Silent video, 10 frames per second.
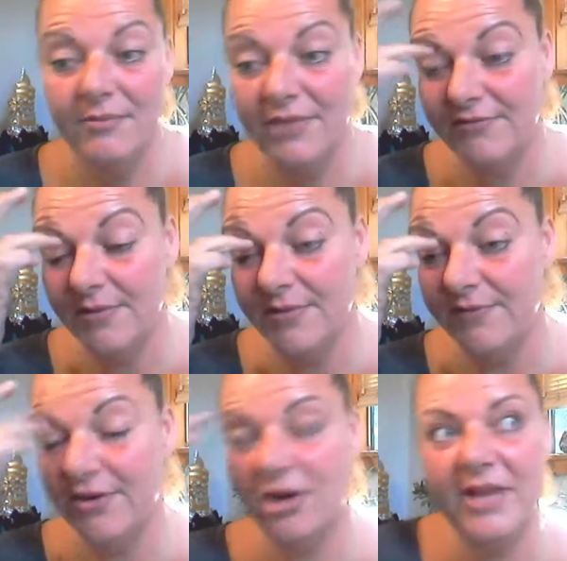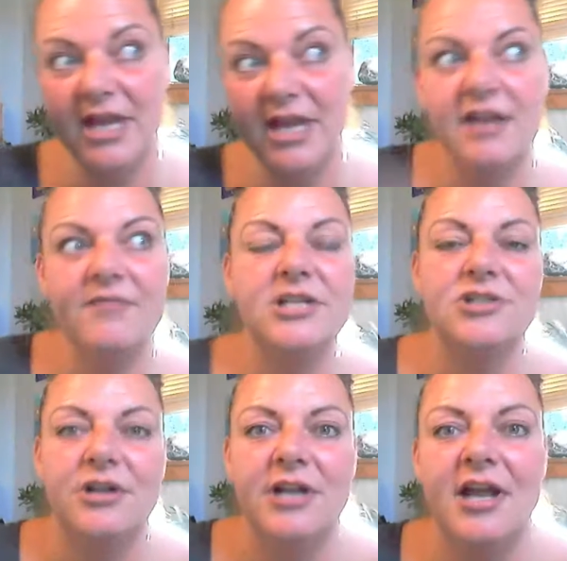But from the very beginning of my
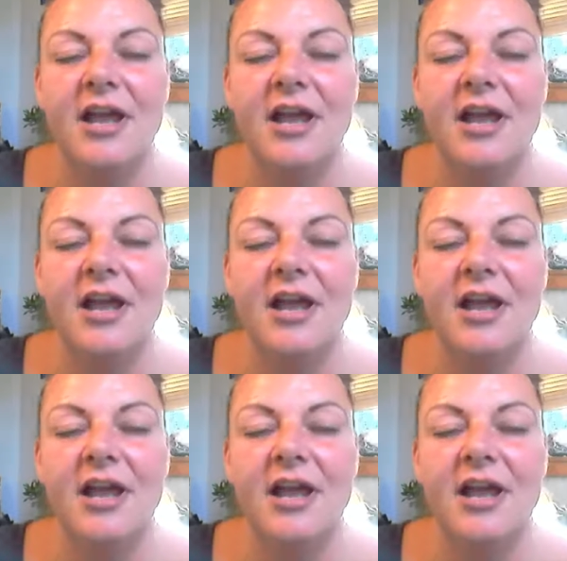journey,